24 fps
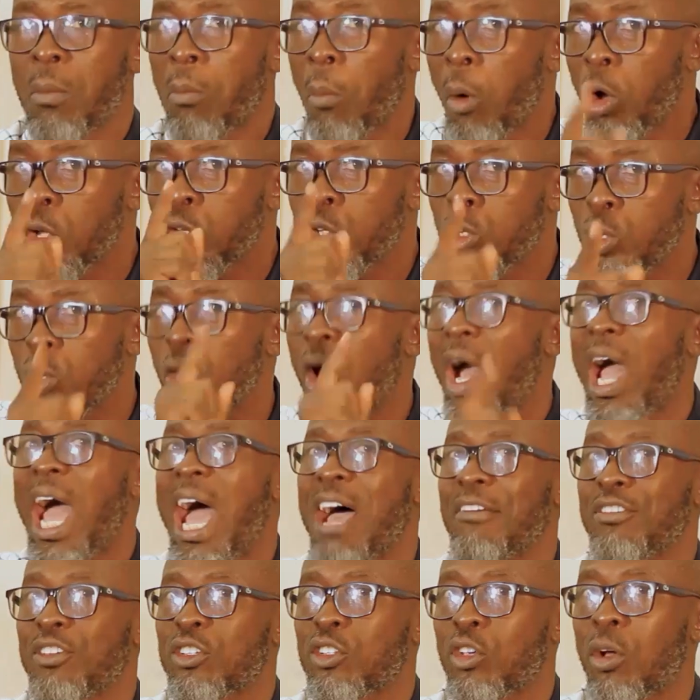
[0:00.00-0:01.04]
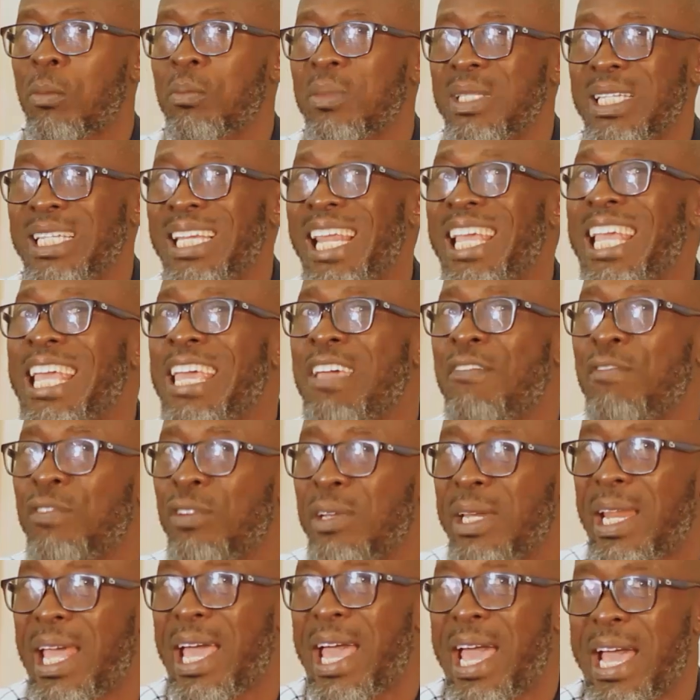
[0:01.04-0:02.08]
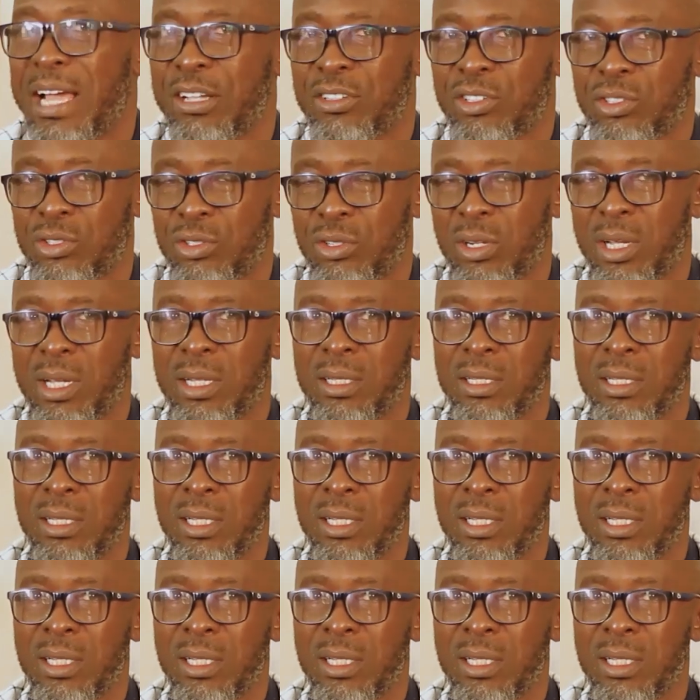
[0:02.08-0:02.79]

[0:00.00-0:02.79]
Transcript: But you have something even extra.